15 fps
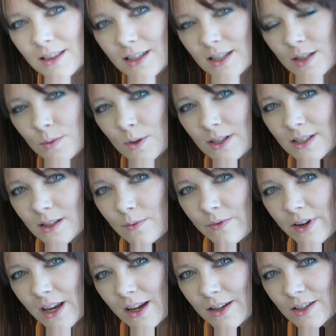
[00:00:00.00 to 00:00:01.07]
This is why in some
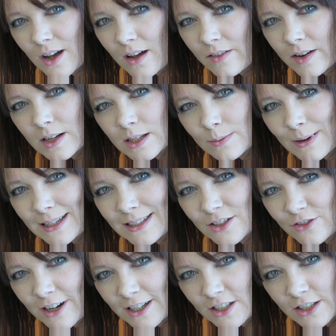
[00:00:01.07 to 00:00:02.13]
videos I have unexplained
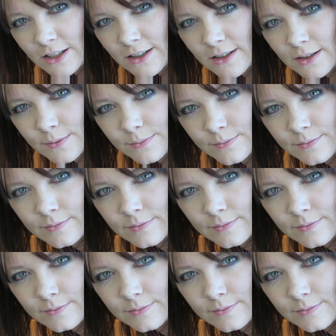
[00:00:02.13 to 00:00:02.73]
scratches.